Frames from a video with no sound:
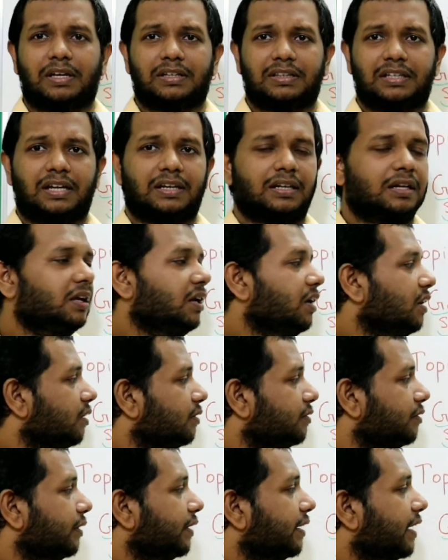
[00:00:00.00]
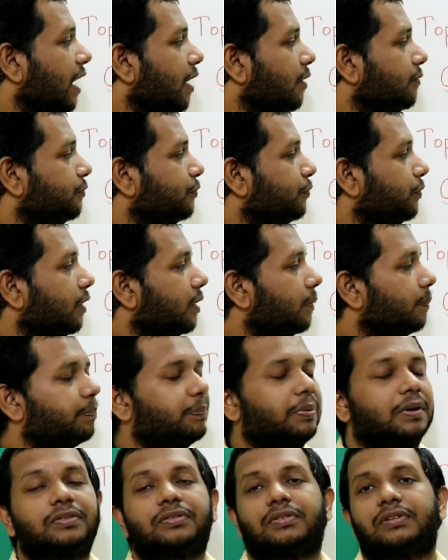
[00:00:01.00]
like that. So camphor
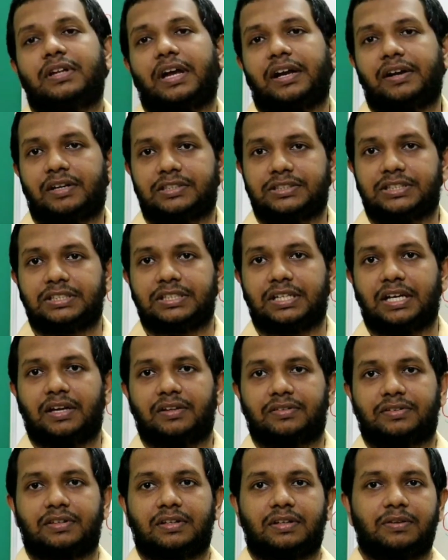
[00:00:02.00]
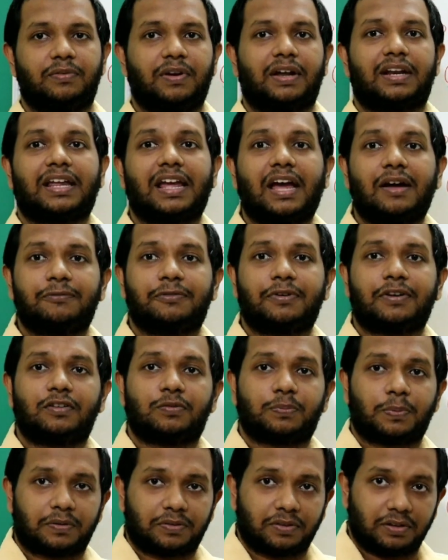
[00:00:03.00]
plus nitrogen gas, where camphor
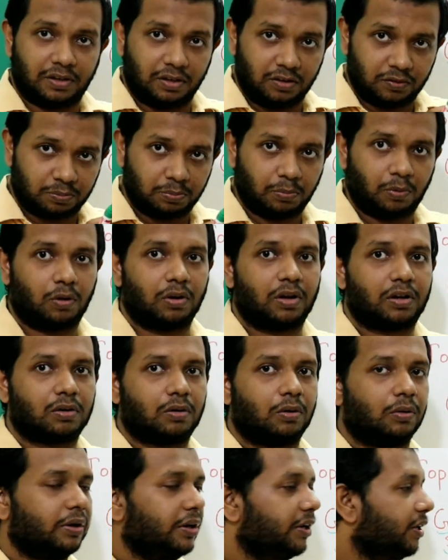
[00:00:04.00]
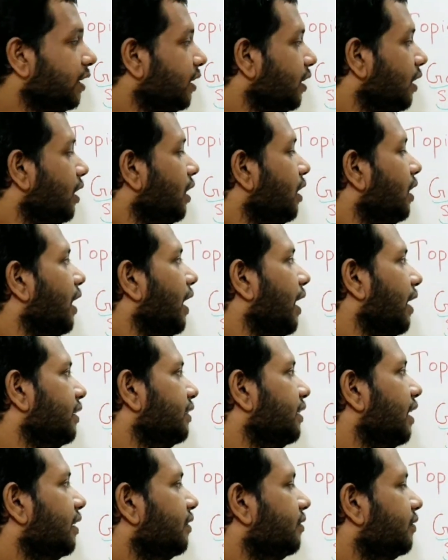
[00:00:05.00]
is present in smaller quantity
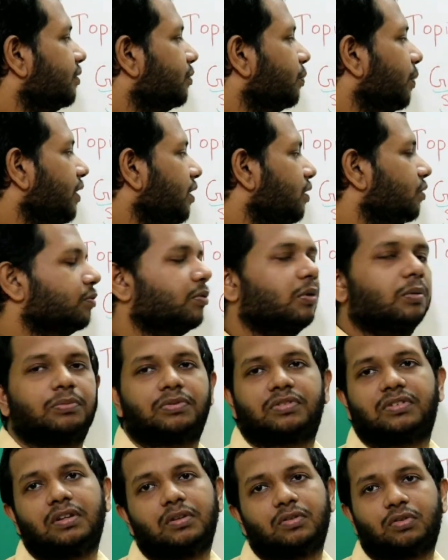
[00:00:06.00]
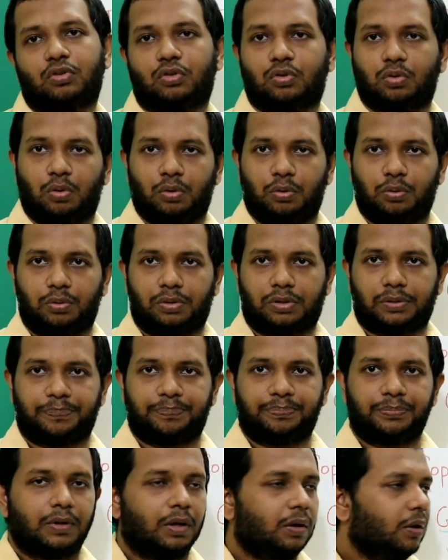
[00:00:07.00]
and that's why it forms the
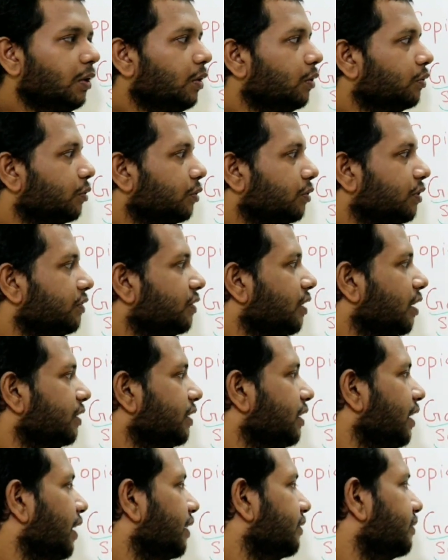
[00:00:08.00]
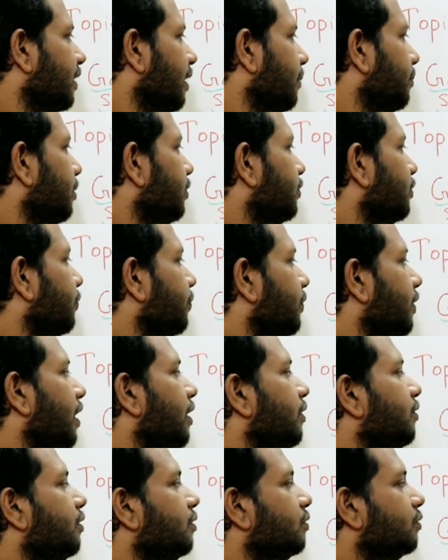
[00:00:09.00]
solute. So these are the examples of
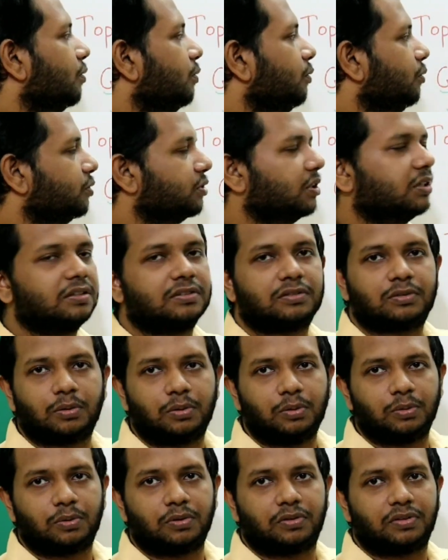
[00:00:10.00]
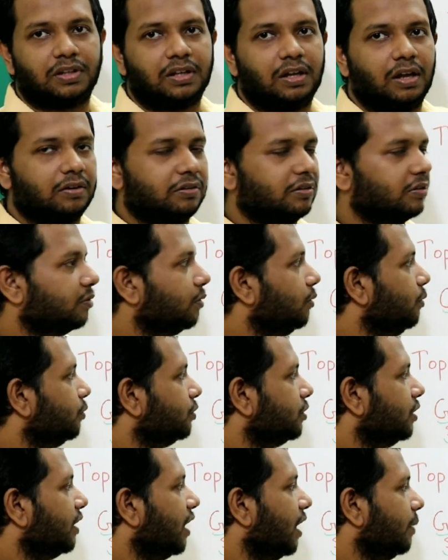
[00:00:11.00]
gaseous solution. So you could see gaseous
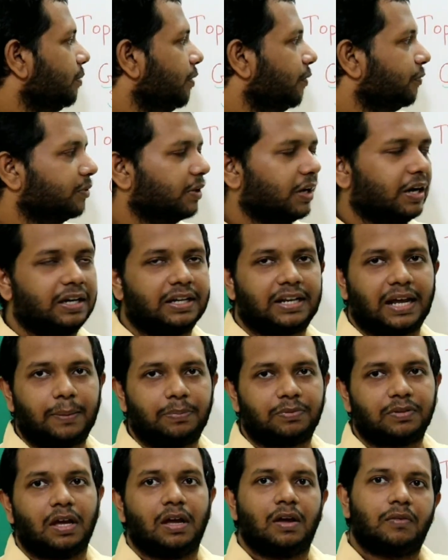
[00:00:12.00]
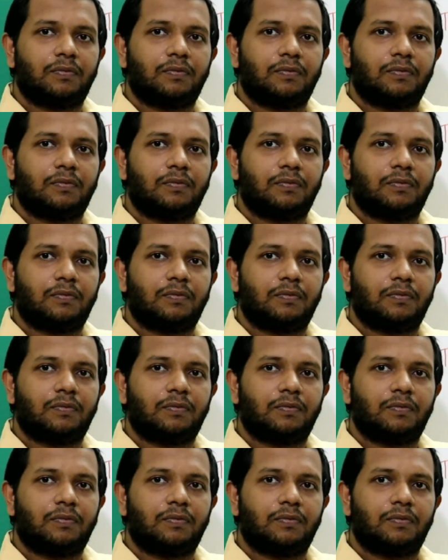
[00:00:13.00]
solution can be of three types,